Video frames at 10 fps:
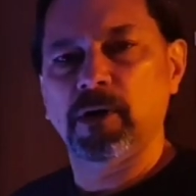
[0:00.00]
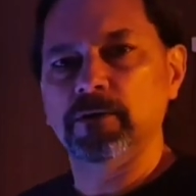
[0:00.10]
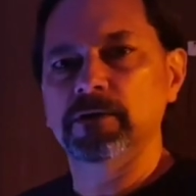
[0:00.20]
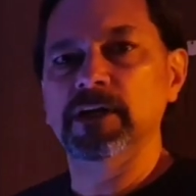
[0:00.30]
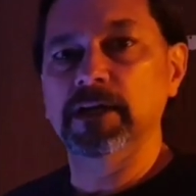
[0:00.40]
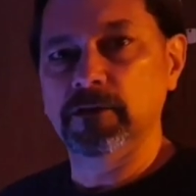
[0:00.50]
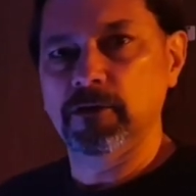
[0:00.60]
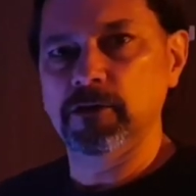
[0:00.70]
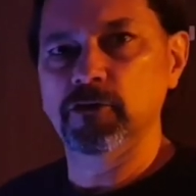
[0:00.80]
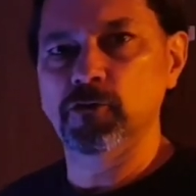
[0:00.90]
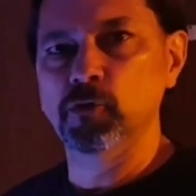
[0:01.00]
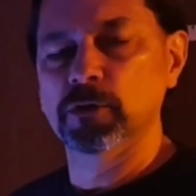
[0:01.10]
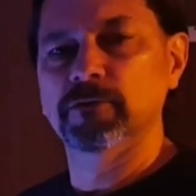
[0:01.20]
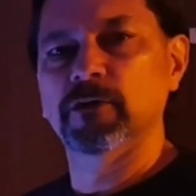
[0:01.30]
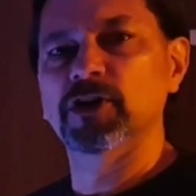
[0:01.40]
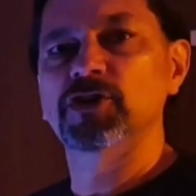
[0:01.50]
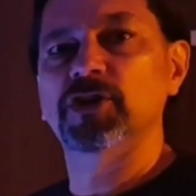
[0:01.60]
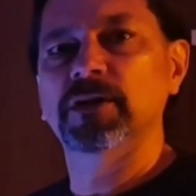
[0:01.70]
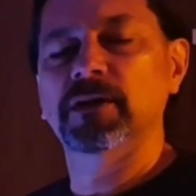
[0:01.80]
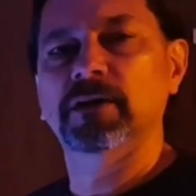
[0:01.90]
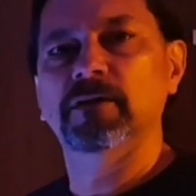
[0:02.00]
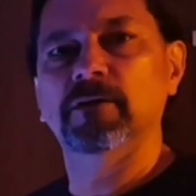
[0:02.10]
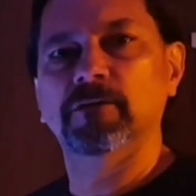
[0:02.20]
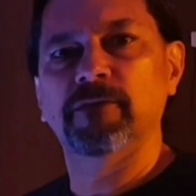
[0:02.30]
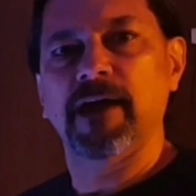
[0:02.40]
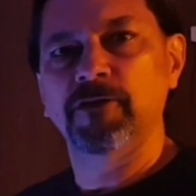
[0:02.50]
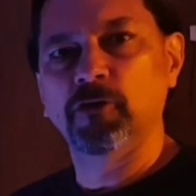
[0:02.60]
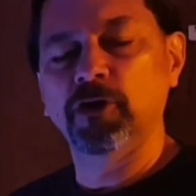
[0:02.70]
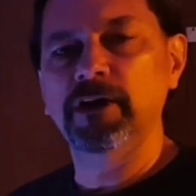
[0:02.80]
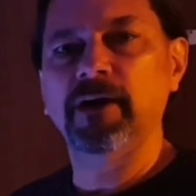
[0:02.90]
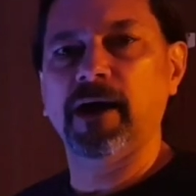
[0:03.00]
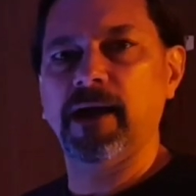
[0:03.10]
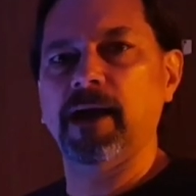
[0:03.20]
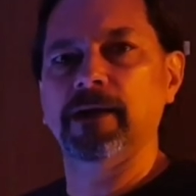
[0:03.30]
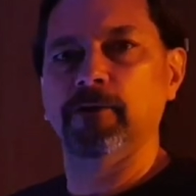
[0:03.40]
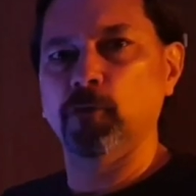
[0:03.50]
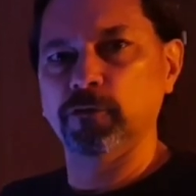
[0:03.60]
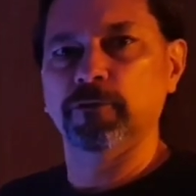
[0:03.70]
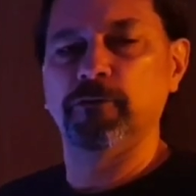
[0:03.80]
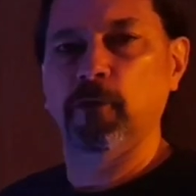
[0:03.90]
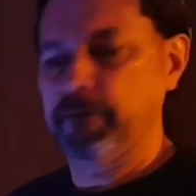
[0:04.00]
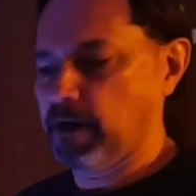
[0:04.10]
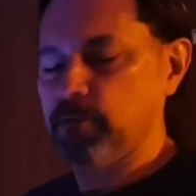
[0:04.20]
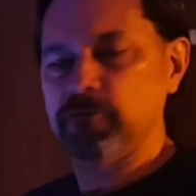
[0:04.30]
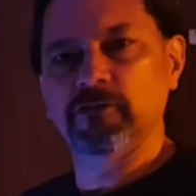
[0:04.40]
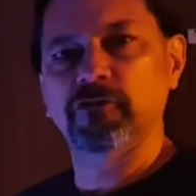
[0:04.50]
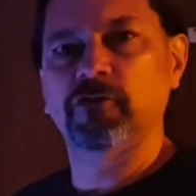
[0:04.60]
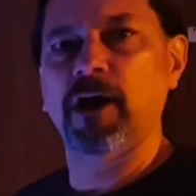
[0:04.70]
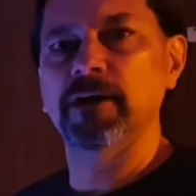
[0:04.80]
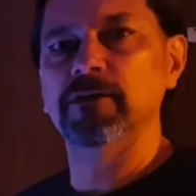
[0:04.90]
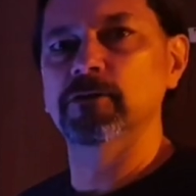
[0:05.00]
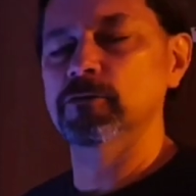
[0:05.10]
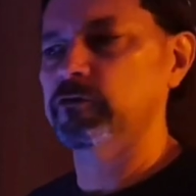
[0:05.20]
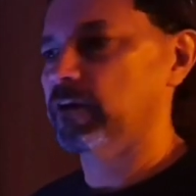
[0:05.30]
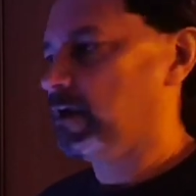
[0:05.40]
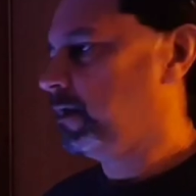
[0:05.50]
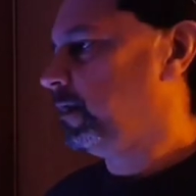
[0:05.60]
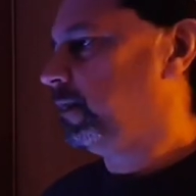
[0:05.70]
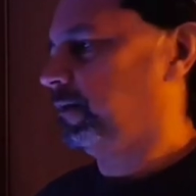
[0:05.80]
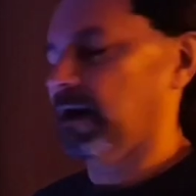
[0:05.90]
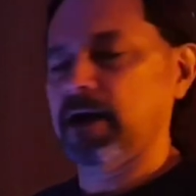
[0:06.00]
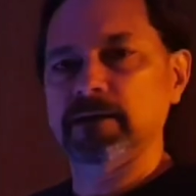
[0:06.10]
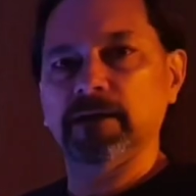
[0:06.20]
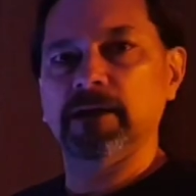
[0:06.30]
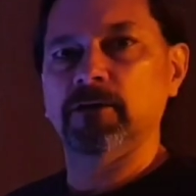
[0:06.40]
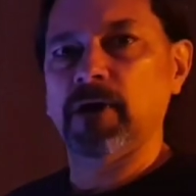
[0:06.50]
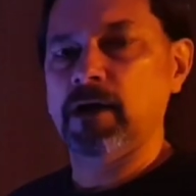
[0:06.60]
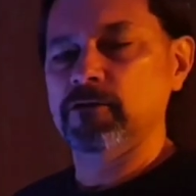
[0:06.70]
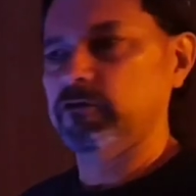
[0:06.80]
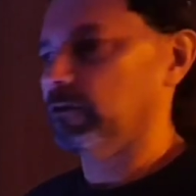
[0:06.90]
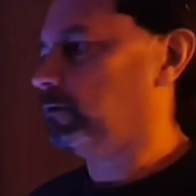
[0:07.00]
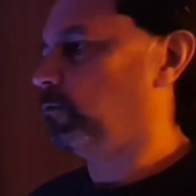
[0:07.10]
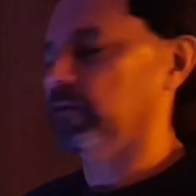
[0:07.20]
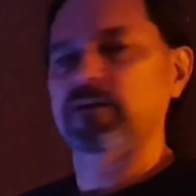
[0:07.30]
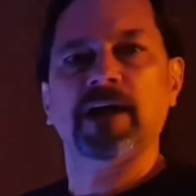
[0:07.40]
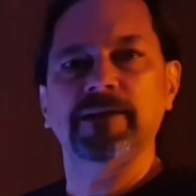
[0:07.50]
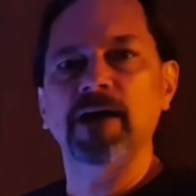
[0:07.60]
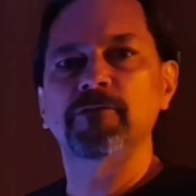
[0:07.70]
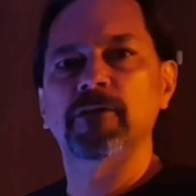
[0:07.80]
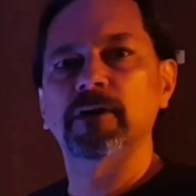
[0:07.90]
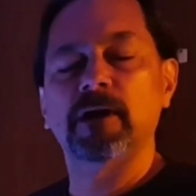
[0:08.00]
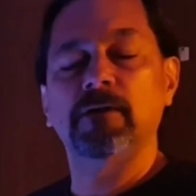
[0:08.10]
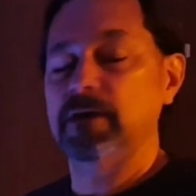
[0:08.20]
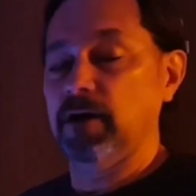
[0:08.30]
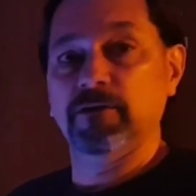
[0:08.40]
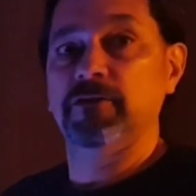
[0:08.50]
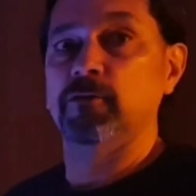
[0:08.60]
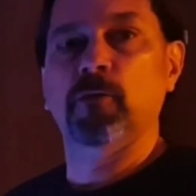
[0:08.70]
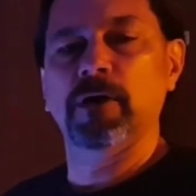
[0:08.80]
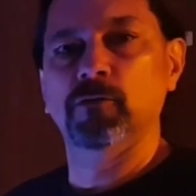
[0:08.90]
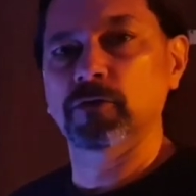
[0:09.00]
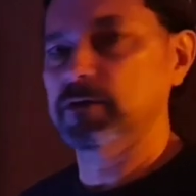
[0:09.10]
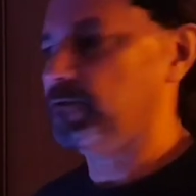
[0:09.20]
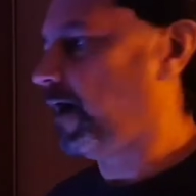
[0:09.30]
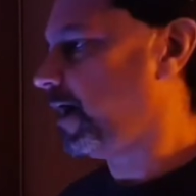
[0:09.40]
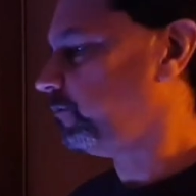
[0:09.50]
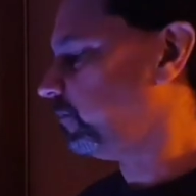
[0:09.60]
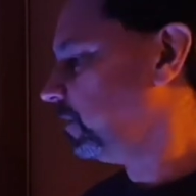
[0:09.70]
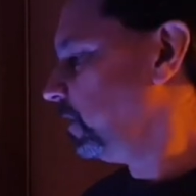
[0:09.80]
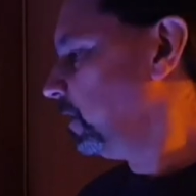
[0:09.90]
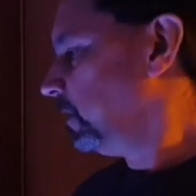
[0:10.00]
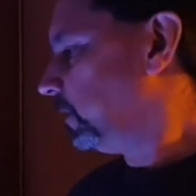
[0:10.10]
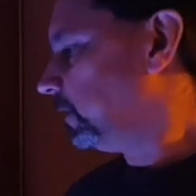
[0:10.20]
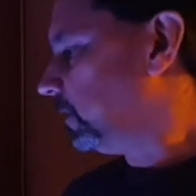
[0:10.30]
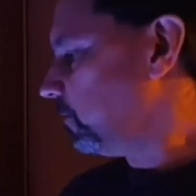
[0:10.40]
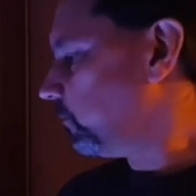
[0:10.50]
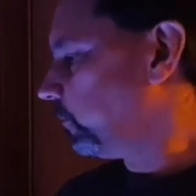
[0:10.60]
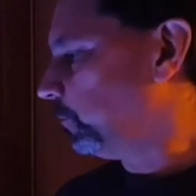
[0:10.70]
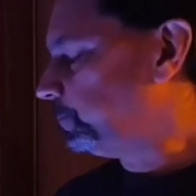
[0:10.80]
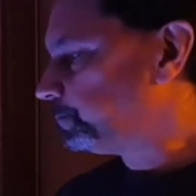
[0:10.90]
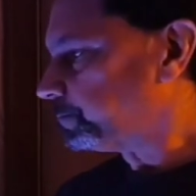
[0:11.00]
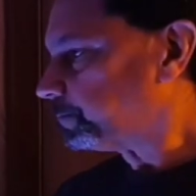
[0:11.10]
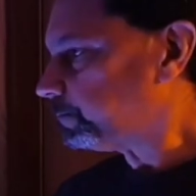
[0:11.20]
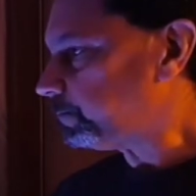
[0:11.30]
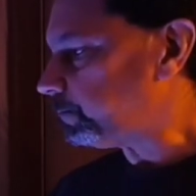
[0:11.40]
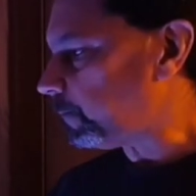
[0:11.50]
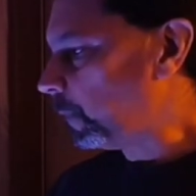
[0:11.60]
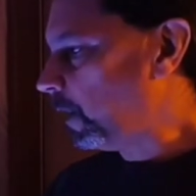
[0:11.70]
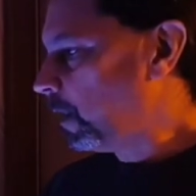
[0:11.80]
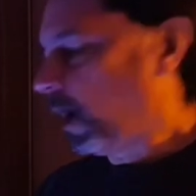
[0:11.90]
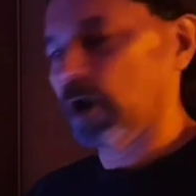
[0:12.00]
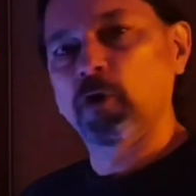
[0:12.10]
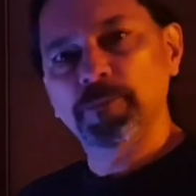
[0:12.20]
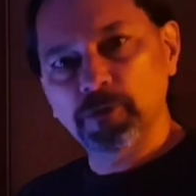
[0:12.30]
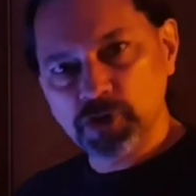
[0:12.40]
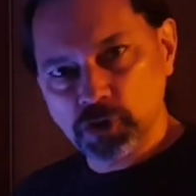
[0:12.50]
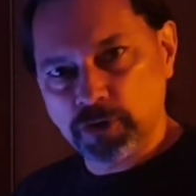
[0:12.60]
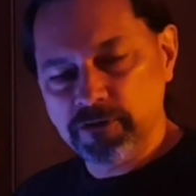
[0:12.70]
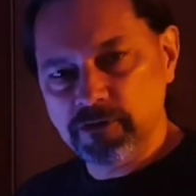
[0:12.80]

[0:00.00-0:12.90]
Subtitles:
that I had laying around. So once I got that figured out, everything went really fast. So I hope you enjoyed this video. Make sure, if you haven't done so already, to please subscribe, like